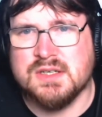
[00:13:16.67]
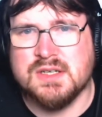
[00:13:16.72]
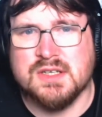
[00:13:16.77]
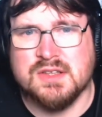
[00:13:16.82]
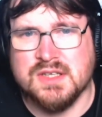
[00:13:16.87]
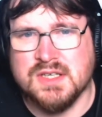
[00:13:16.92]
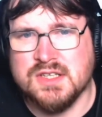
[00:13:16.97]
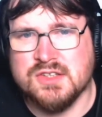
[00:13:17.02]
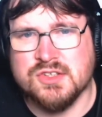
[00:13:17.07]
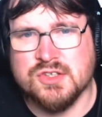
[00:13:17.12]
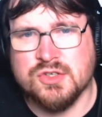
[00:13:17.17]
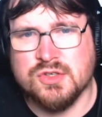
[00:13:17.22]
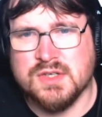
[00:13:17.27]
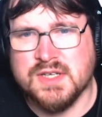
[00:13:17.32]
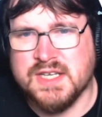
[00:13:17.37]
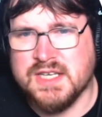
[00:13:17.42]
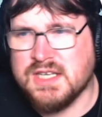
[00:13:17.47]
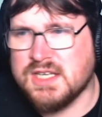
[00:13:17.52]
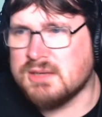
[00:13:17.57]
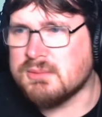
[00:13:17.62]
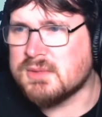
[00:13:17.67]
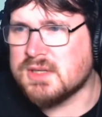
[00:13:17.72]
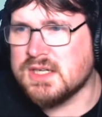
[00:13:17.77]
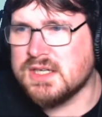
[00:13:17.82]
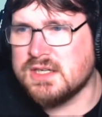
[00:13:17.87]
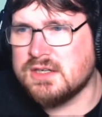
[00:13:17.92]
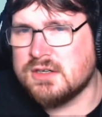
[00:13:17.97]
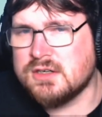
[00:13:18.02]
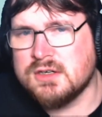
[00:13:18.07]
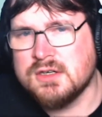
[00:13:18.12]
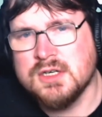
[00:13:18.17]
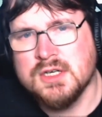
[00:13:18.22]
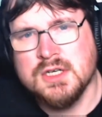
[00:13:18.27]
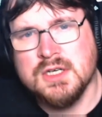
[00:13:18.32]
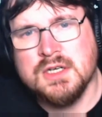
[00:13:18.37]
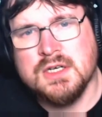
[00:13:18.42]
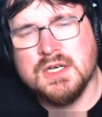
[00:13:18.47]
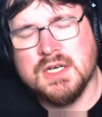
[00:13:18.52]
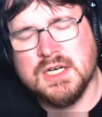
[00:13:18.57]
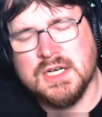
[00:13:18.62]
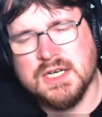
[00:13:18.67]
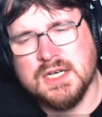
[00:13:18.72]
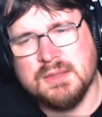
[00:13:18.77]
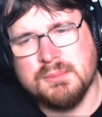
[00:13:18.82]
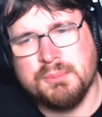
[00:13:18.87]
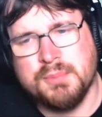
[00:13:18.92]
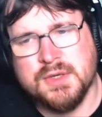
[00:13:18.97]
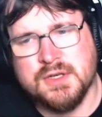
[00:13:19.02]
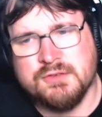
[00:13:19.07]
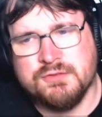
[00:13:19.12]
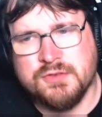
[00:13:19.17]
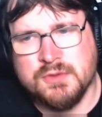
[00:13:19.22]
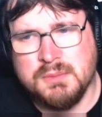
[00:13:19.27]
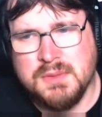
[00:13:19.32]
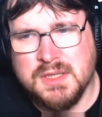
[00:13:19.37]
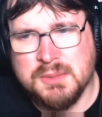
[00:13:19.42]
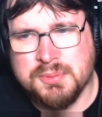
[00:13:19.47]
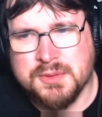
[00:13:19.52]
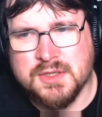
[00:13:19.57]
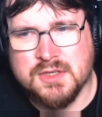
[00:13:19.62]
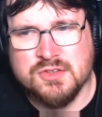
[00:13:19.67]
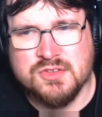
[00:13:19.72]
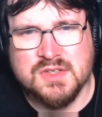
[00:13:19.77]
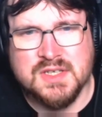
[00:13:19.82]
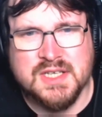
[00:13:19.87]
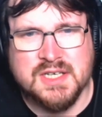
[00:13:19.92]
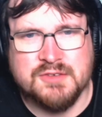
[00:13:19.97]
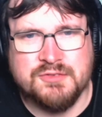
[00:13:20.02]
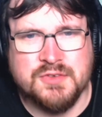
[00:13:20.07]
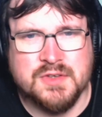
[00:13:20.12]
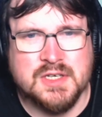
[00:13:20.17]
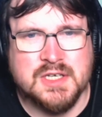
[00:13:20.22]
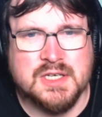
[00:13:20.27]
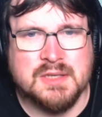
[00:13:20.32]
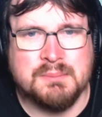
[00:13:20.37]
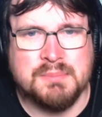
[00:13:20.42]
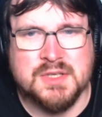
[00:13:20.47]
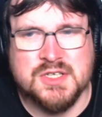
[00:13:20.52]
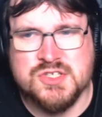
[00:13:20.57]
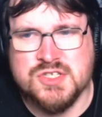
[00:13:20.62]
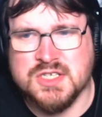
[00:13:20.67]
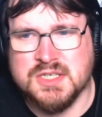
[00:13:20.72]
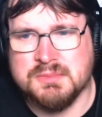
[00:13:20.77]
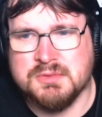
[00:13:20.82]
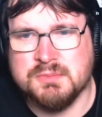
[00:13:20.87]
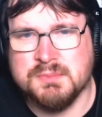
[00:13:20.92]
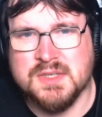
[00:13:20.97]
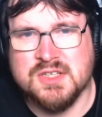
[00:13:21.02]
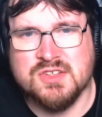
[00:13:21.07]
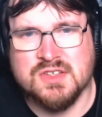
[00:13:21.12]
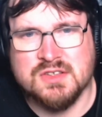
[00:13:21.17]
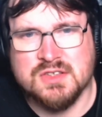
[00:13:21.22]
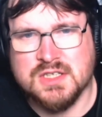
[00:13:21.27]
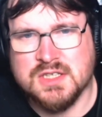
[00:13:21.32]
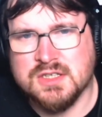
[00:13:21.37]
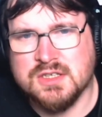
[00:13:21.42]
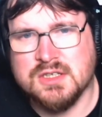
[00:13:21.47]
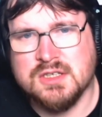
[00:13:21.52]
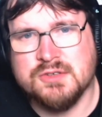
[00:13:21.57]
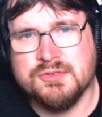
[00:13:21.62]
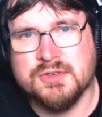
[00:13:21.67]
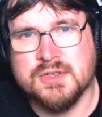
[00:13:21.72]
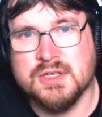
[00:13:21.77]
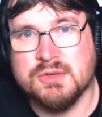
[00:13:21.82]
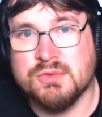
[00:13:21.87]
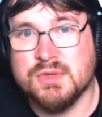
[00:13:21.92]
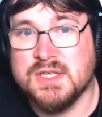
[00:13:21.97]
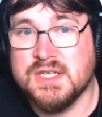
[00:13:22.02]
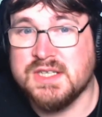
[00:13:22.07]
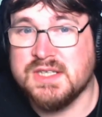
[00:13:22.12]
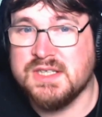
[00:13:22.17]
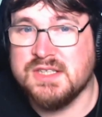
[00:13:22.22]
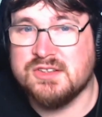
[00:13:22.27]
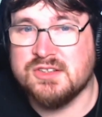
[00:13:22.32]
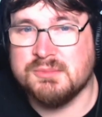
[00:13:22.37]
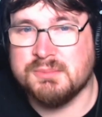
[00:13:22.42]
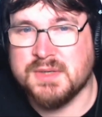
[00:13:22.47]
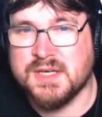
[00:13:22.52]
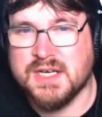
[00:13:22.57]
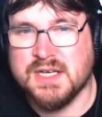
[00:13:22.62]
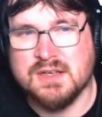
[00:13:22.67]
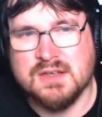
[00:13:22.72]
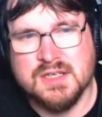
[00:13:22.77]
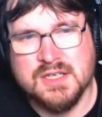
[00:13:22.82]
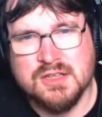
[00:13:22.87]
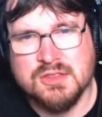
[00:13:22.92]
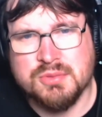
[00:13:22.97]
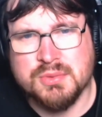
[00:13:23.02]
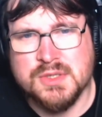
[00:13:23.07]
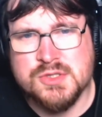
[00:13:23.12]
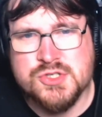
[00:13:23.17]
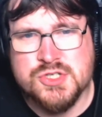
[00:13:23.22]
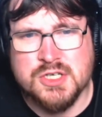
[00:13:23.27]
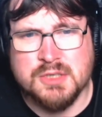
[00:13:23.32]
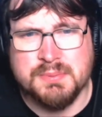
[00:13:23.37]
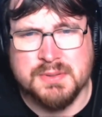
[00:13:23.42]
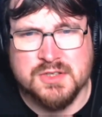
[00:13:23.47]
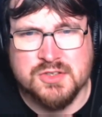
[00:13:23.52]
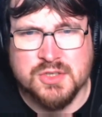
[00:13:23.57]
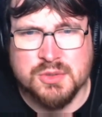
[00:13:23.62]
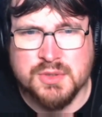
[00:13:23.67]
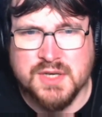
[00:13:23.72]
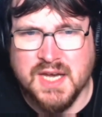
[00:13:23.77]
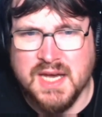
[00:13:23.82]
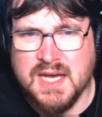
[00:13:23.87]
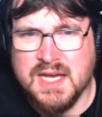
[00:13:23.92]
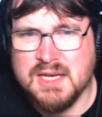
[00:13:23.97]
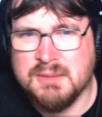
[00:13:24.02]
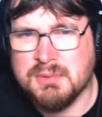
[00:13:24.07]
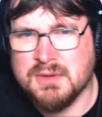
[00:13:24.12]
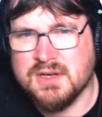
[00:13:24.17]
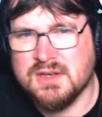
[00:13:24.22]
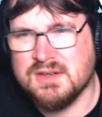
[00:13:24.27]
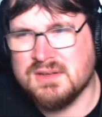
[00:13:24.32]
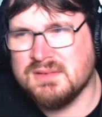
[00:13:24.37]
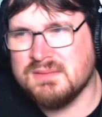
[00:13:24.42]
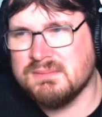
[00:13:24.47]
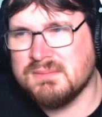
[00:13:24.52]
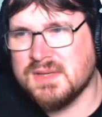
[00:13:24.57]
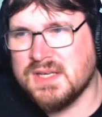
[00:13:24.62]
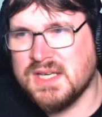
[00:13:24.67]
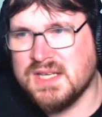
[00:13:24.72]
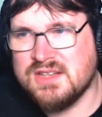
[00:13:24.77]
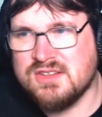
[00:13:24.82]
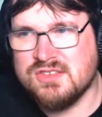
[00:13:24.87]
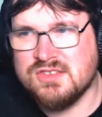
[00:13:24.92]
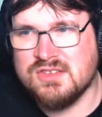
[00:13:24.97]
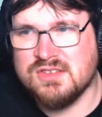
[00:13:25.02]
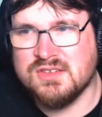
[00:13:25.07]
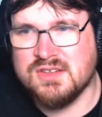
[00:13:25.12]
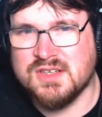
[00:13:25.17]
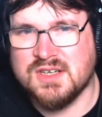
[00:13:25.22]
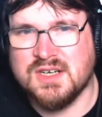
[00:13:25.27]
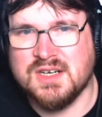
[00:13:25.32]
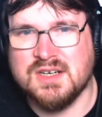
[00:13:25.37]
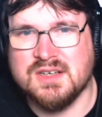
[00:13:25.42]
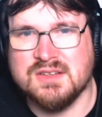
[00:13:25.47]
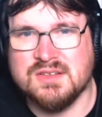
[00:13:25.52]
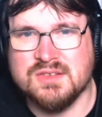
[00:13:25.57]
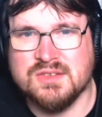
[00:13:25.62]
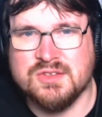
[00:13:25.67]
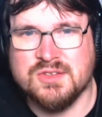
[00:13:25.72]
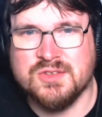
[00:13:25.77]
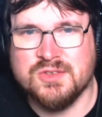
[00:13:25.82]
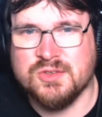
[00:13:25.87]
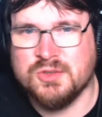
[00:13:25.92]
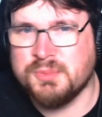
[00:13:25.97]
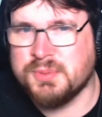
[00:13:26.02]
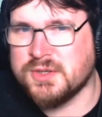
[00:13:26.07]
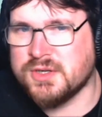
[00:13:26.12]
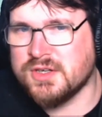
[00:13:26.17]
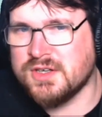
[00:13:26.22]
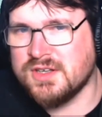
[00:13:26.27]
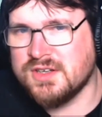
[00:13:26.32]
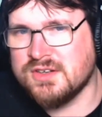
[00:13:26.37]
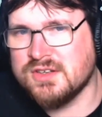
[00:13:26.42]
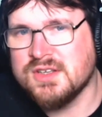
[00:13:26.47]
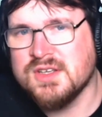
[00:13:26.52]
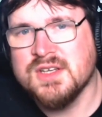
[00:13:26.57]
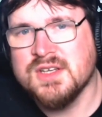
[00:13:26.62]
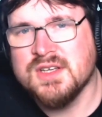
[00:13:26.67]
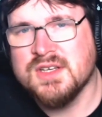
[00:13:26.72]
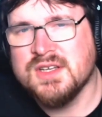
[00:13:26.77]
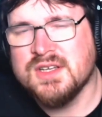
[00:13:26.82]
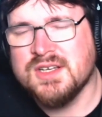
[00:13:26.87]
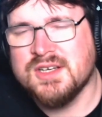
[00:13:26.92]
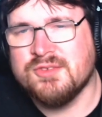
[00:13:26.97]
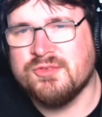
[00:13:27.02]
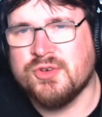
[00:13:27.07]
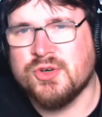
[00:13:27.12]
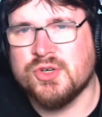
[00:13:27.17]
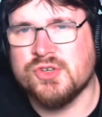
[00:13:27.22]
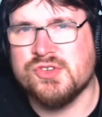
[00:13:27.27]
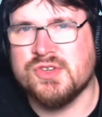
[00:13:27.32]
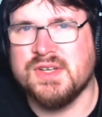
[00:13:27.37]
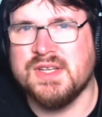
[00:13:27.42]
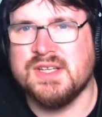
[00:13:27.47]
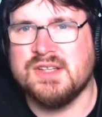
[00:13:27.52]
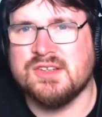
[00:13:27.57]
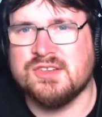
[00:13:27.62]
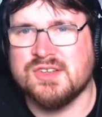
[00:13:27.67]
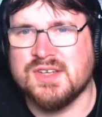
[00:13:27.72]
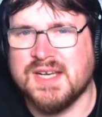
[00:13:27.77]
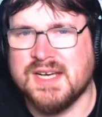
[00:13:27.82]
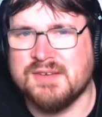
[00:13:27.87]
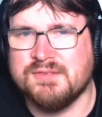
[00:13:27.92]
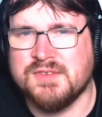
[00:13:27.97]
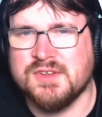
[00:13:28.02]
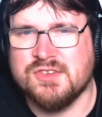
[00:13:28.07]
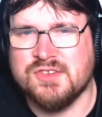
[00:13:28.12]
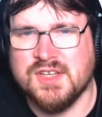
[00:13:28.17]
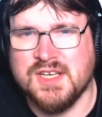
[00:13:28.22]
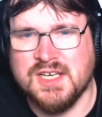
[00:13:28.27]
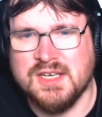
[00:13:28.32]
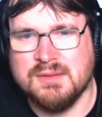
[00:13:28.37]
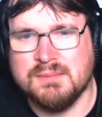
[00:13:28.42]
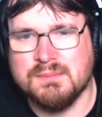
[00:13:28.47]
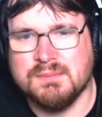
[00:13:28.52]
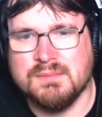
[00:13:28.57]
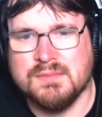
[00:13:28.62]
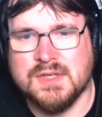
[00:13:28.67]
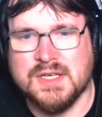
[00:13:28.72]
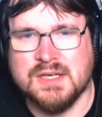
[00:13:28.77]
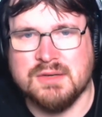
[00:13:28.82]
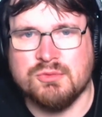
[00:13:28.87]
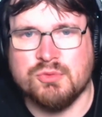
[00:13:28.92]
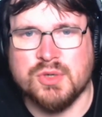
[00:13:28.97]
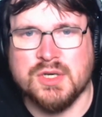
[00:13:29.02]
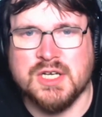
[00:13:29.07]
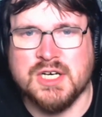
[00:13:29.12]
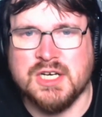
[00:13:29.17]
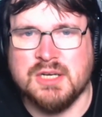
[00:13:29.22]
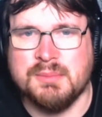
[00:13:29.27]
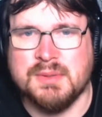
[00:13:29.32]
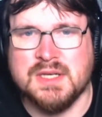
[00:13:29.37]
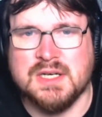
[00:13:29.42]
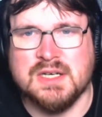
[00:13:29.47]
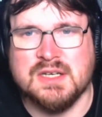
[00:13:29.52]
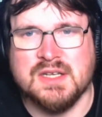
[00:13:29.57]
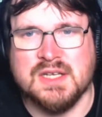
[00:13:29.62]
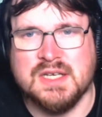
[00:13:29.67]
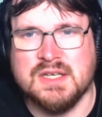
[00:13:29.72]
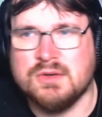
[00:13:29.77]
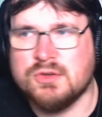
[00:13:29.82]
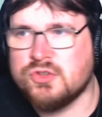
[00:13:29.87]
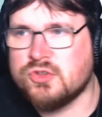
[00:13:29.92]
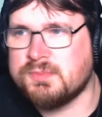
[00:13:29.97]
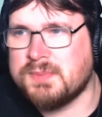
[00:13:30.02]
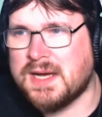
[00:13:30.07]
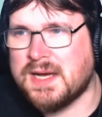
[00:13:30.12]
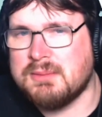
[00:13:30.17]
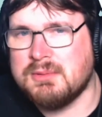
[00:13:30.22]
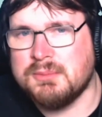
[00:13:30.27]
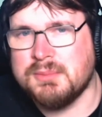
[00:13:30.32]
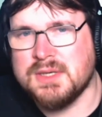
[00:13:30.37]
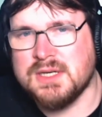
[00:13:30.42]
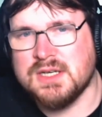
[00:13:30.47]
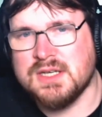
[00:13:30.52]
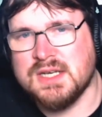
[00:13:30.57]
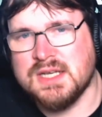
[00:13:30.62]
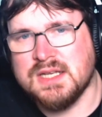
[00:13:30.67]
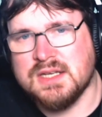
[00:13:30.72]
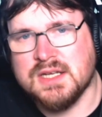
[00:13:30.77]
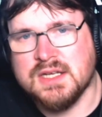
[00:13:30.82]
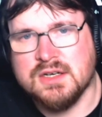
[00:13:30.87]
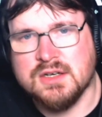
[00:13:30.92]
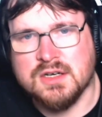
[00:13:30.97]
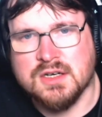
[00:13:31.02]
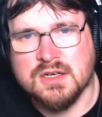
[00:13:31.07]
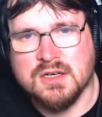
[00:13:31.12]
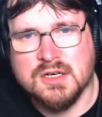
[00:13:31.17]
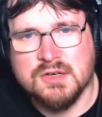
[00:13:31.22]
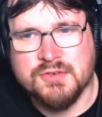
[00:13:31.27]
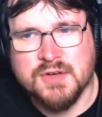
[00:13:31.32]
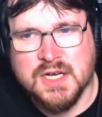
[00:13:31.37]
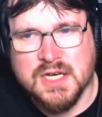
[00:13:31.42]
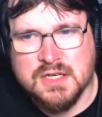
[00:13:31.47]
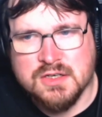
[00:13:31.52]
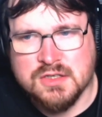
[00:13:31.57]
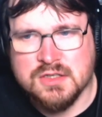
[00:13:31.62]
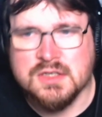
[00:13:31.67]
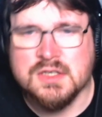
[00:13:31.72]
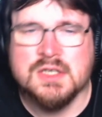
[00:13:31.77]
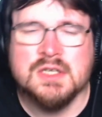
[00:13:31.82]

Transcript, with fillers: I think it's a good late game cleaner. Um, but for me personally, I feel like Bisharp's missing knockoff and it really needs it back. Like Throat Chop is okay, but it's not super good unfortunately. It doesn't have the same like reliability or spam ability that knockoff had.